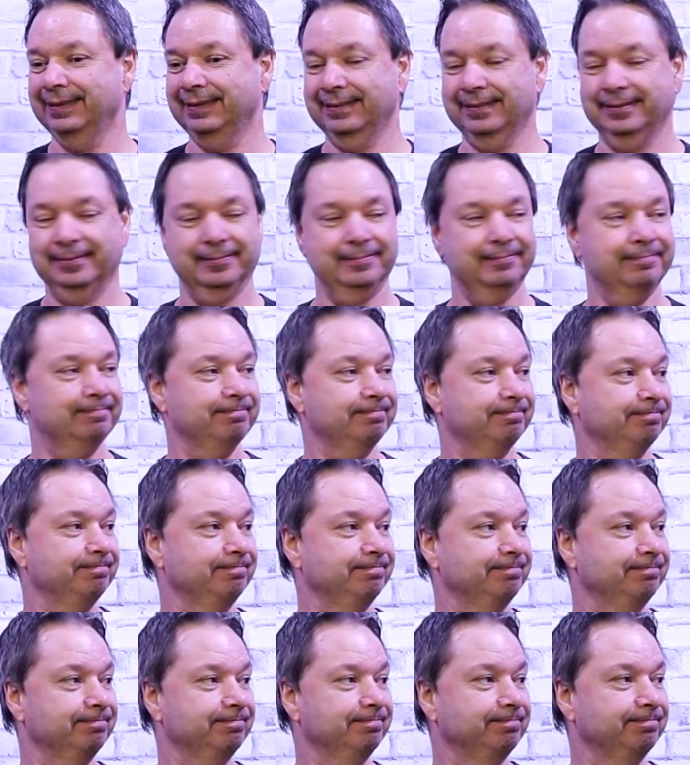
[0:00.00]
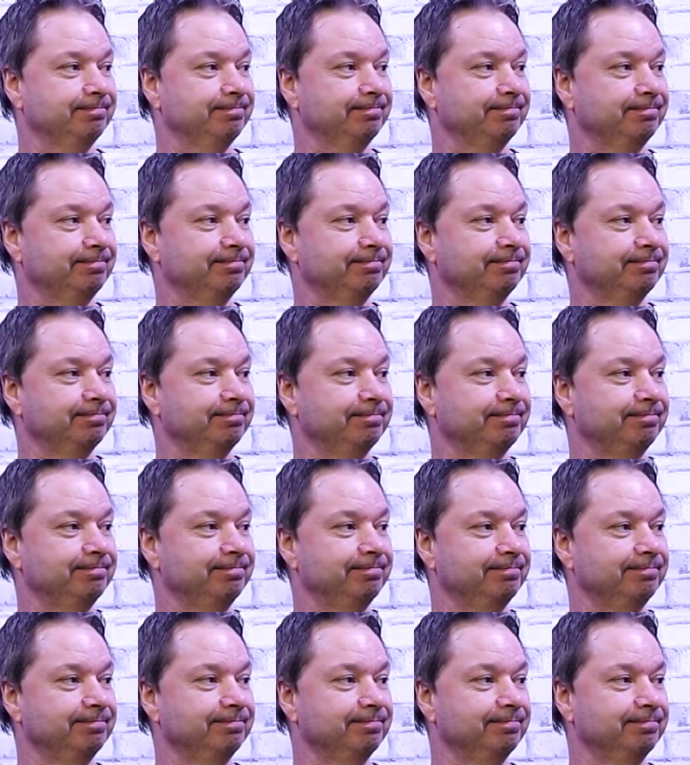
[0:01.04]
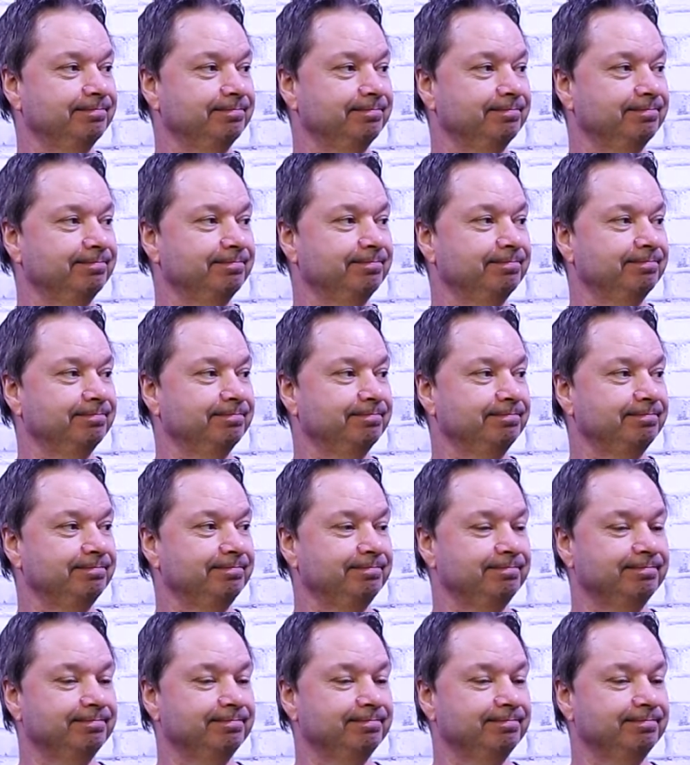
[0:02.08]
The person shown says nothing.